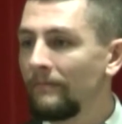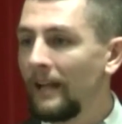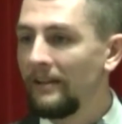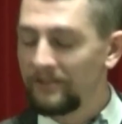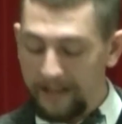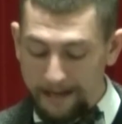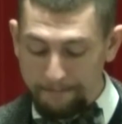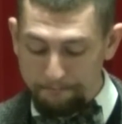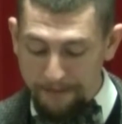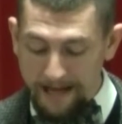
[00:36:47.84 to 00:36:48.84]
and
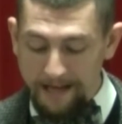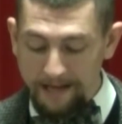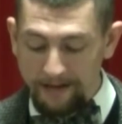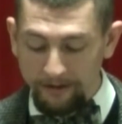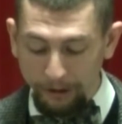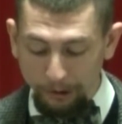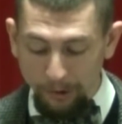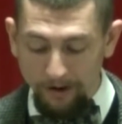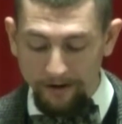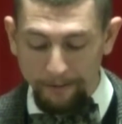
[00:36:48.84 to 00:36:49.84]
say, May the
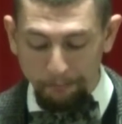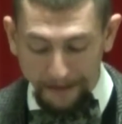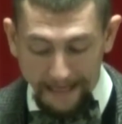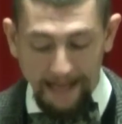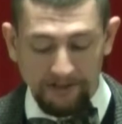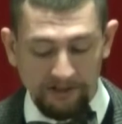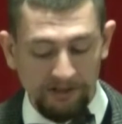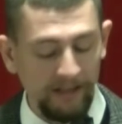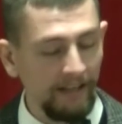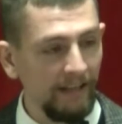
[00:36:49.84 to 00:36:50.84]
Lord
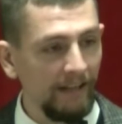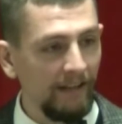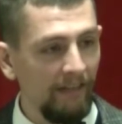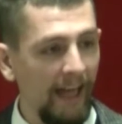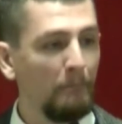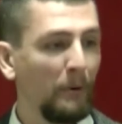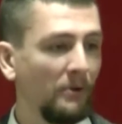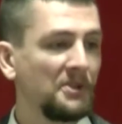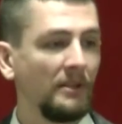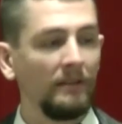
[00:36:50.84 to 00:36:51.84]
bless that
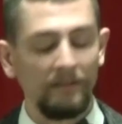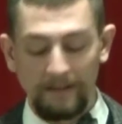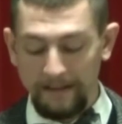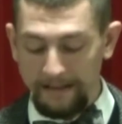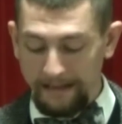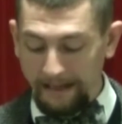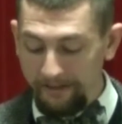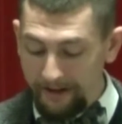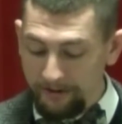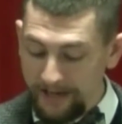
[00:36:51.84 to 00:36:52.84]
person in
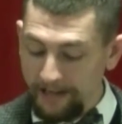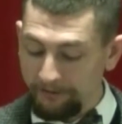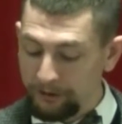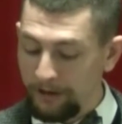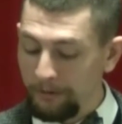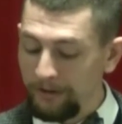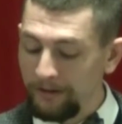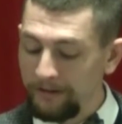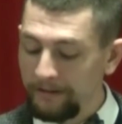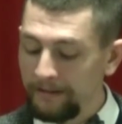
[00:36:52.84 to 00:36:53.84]
their day of trouble.
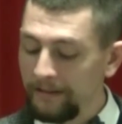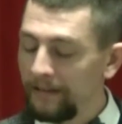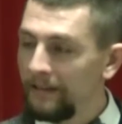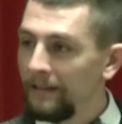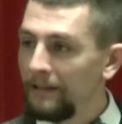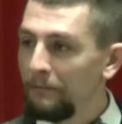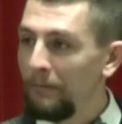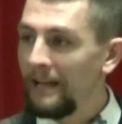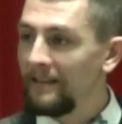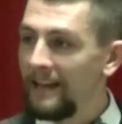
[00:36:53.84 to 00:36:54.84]

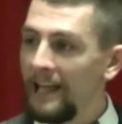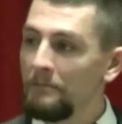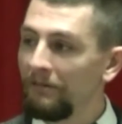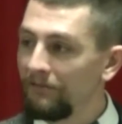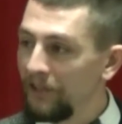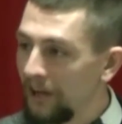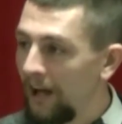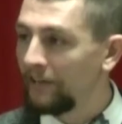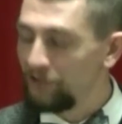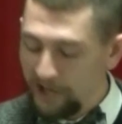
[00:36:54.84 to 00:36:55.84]
May the name of the
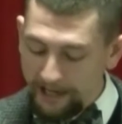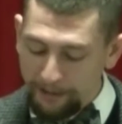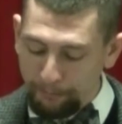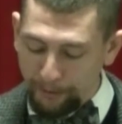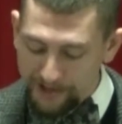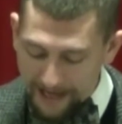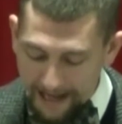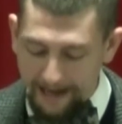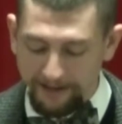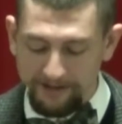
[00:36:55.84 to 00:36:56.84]
God of Jacob
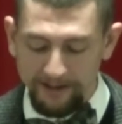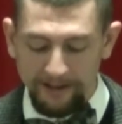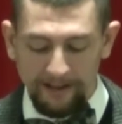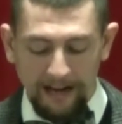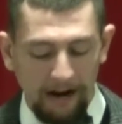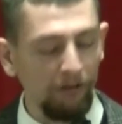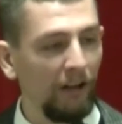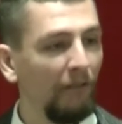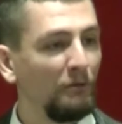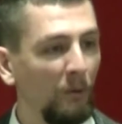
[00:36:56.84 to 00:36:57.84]
protect our
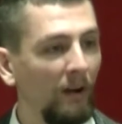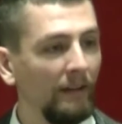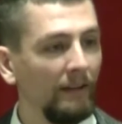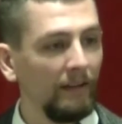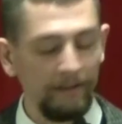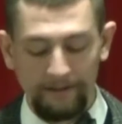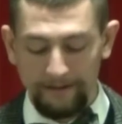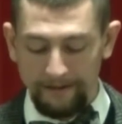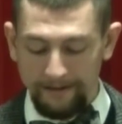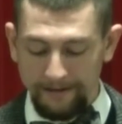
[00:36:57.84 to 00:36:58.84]
loved one.
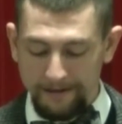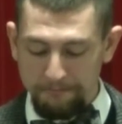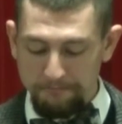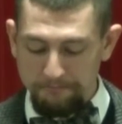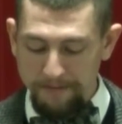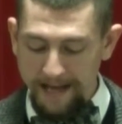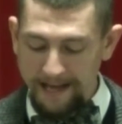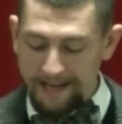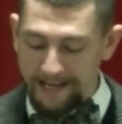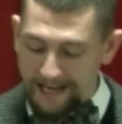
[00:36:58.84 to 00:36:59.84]

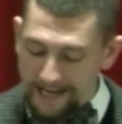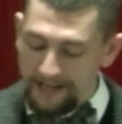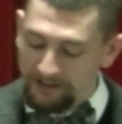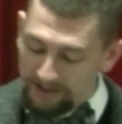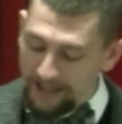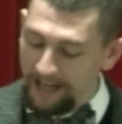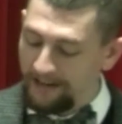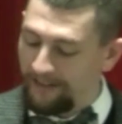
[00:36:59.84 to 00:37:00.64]
May He send